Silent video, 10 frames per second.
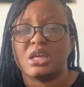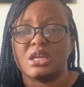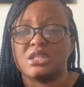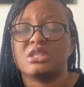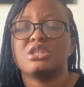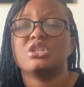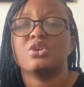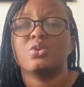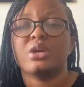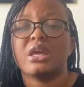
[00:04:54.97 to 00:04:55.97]
It's
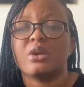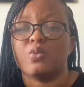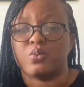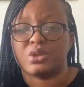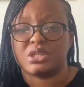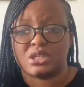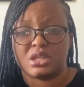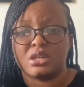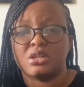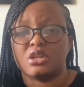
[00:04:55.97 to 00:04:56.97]
still
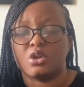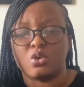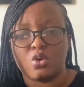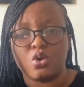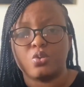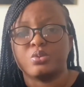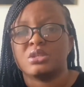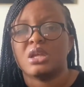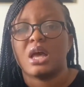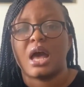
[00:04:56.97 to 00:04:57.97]
within the lobes
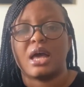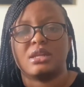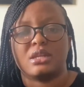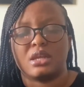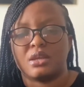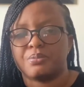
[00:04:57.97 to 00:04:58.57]
and the